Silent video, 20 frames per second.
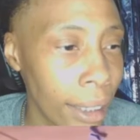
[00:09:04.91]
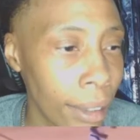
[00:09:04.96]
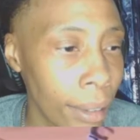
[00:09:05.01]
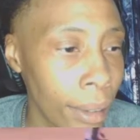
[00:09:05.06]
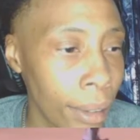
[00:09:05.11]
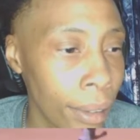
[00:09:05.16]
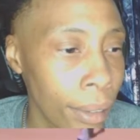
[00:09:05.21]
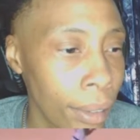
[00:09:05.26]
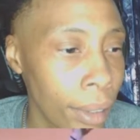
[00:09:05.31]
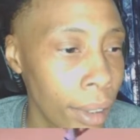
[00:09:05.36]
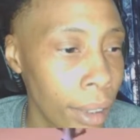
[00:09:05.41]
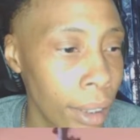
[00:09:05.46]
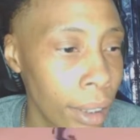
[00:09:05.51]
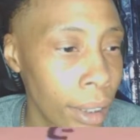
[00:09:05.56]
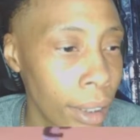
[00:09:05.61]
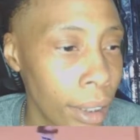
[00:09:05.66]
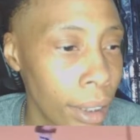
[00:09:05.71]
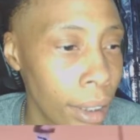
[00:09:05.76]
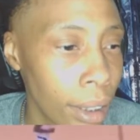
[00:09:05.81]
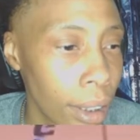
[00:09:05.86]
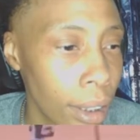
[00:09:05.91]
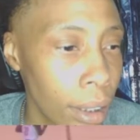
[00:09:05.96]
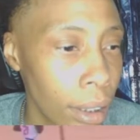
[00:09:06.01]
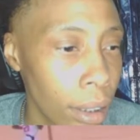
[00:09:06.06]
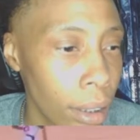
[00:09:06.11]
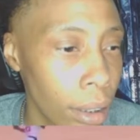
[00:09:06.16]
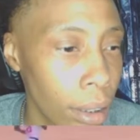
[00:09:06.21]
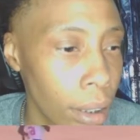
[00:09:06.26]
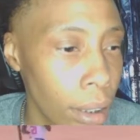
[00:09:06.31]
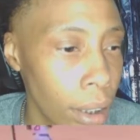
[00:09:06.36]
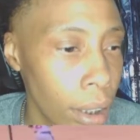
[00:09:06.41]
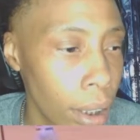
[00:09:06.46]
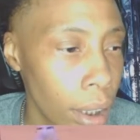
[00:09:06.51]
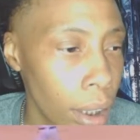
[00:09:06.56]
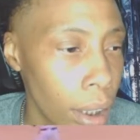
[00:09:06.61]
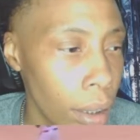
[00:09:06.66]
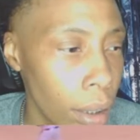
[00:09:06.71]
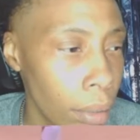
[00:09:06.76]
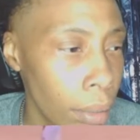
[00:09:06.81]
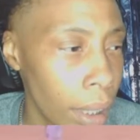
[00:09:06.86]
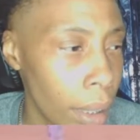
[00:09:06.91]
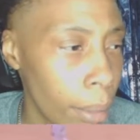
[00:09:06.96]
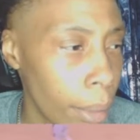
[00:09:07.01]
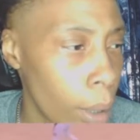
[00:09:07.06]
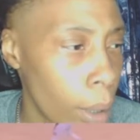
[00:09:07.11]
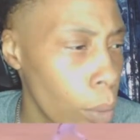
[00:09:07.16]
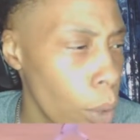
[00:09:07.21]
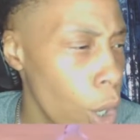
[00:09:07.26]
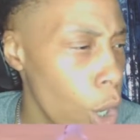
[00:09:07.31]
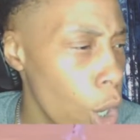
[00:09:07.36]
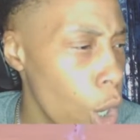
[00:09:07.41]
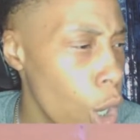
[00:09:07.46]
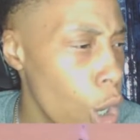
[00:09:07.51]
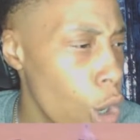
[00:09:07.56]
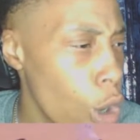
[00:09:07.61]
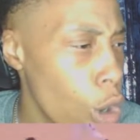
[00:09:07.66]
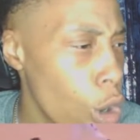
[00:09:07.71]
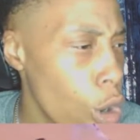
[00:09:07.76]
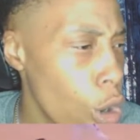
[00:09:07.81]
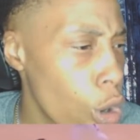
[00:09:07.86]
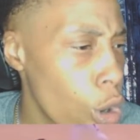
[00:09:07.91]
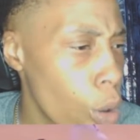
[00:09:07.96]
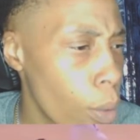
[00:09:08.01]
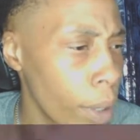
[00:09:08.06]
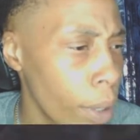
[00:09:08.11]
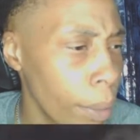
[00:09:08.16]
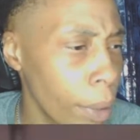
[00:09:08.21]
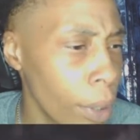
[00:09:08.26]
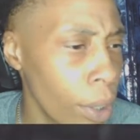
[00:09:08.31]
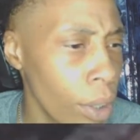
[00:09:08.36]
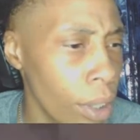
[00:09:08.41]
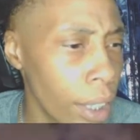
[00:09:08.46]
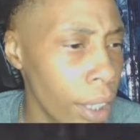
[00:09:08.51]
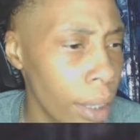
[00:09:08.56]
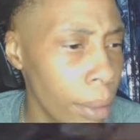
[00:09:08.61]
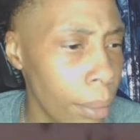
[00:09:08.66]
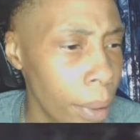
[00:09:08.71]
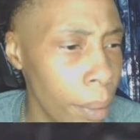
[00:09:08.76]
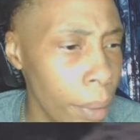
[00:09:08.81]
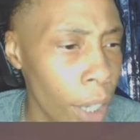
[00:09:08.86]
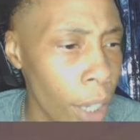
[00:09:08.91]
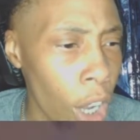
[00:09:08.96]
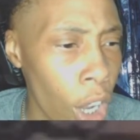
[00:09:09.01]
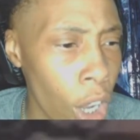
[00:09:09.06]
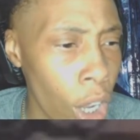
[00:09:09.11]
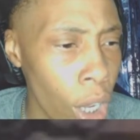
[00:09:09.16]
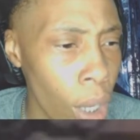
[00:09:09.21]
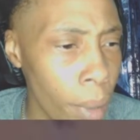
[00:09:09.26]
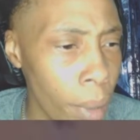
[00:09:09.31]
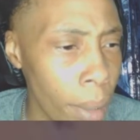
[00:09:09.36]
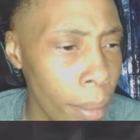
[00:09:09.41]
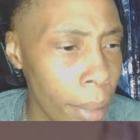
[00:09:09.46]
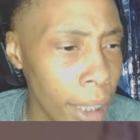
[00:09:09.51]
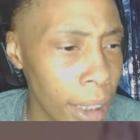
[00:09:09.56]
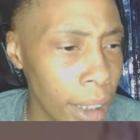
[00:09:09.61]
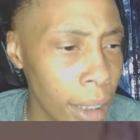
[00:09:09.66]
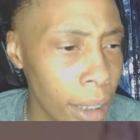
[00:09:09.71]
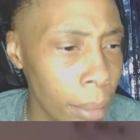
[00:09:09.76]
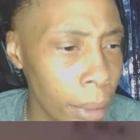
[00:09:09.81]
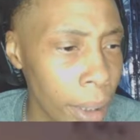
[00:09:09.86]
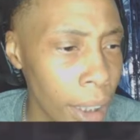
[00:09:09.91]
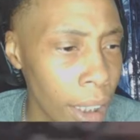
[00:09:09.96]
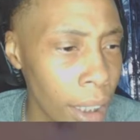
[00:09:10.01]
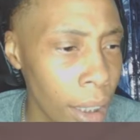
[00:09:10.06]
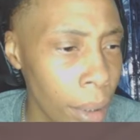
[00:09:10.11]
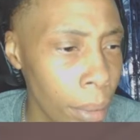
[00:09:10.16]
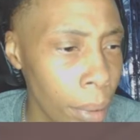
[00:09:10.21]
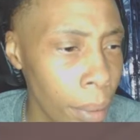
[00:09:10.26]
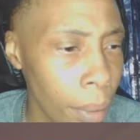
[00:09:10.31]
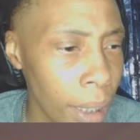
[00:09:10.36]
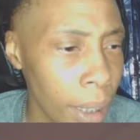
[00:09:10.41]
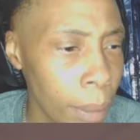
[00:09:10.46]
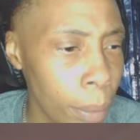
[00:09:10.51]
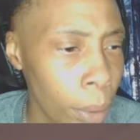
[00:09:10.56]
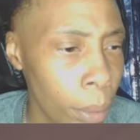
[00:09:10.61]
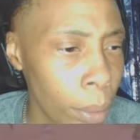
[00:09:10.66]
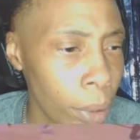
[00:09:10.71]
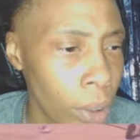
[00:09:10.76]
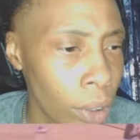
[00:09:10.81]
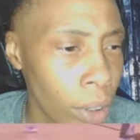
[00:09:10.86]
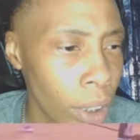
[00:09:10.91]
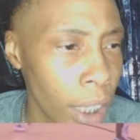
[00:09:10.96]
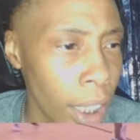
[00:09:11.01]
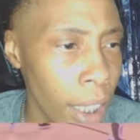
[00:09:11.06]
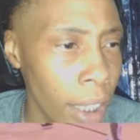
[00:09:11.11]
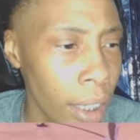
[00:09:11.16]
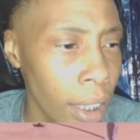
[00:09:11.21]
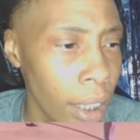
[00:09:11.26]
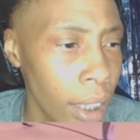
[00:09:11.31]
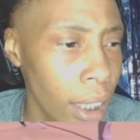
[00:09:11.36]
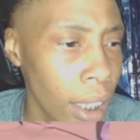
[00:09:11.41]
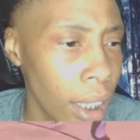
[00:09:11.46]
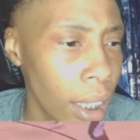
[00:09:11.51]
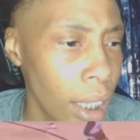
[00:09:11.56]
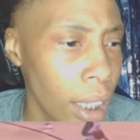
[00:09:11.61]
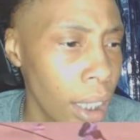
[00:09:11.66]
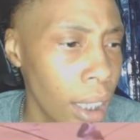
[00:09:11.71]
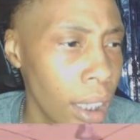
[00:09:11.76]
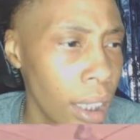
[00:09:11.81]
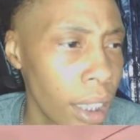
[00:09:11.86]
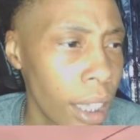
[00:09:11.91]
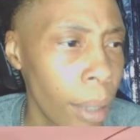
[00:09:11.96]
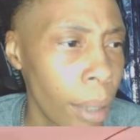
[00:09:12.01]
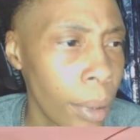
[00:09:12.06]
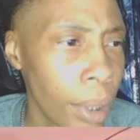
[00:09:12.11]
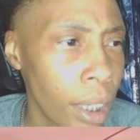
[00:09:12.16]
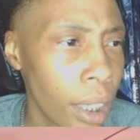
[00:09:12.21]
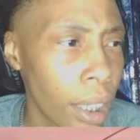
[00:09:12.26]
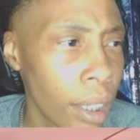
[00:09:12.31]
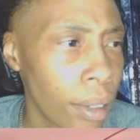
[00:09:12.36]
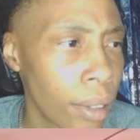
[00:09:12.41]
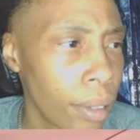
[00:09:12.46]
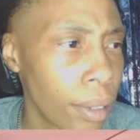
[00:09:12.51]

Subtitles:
You know. Wait a minute. Whoa, what are we doing? We went all the way back to the beginning. We weren't supposed to be doing that. Here we go.